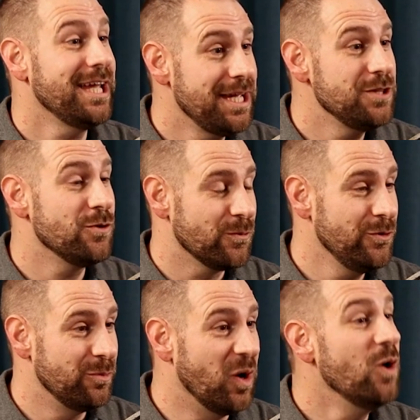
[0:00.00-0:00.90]
in the
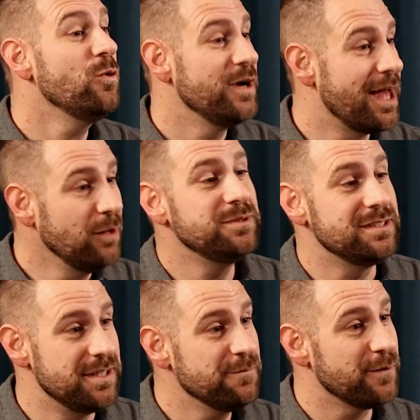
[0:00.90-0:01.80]
room who had helped a
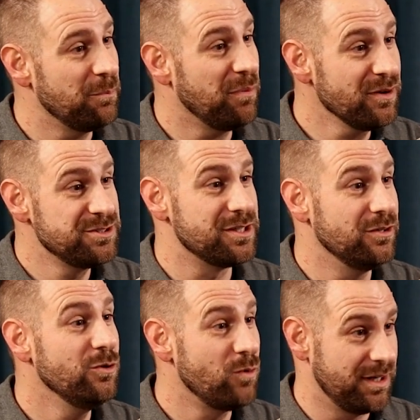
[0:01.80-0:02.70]
different
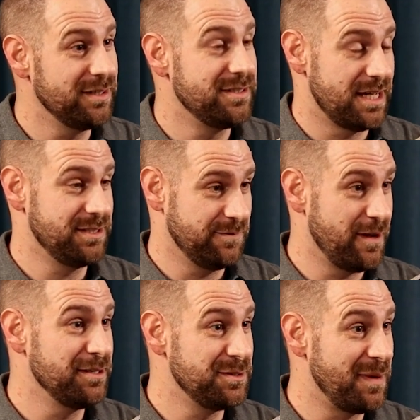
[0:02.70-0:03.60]
person who wanted to
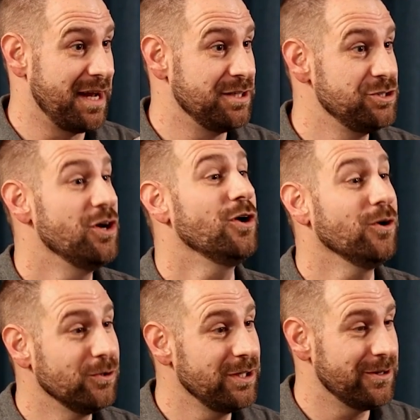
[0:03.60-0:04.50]
testify in Spanish
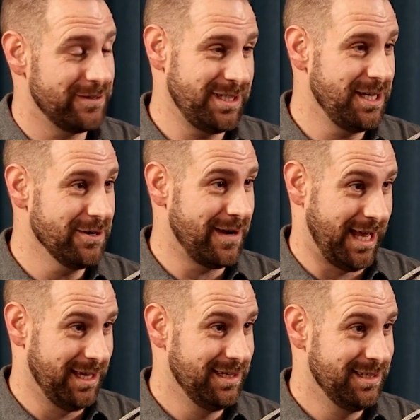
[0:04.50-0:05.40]
earlier in the
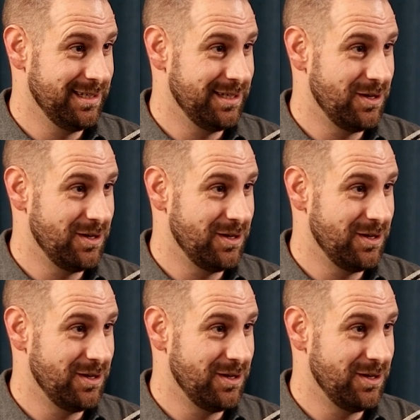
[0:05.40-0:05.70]
hearing. Mm.